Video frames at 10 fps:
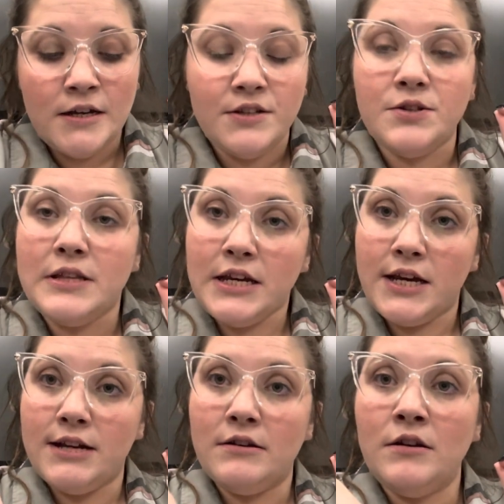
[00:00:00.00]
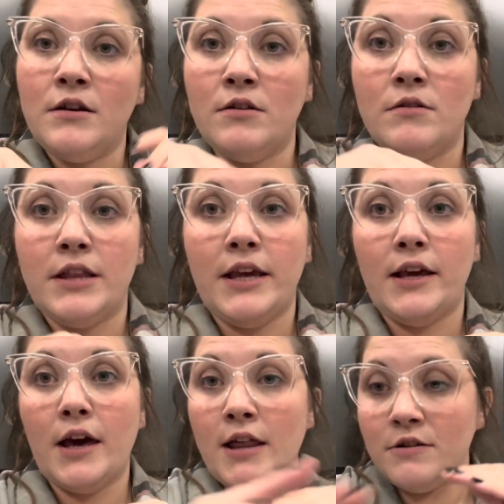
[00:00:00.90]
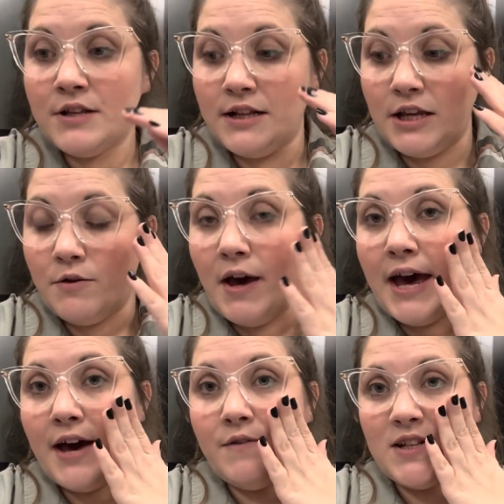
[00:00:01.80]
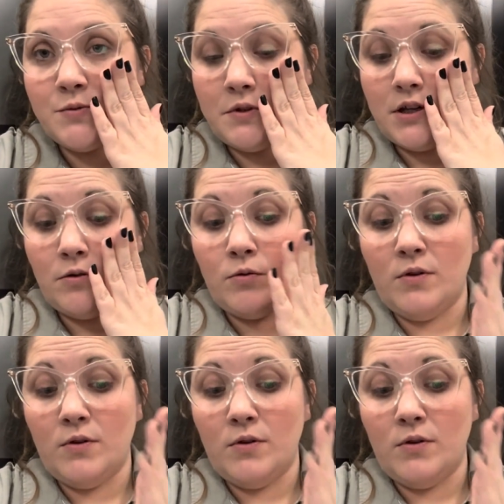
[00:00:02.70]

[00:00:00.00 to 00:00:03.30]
So then the other thing that you have that's really cool